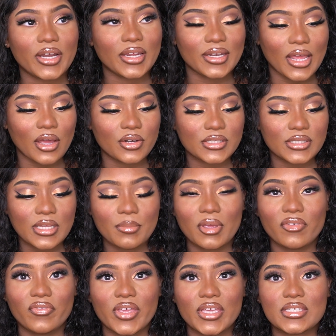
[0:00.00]
All right, and now to set
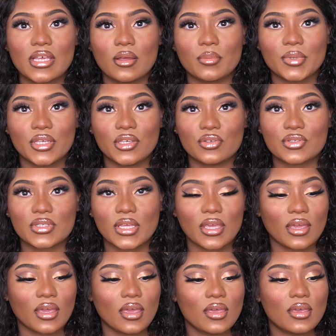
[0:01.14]
my face, I'll be
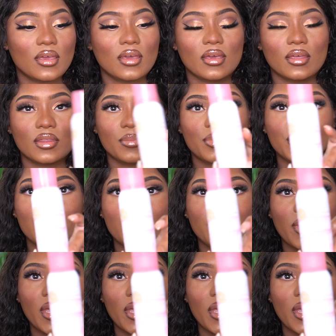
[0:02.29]
using the Beauty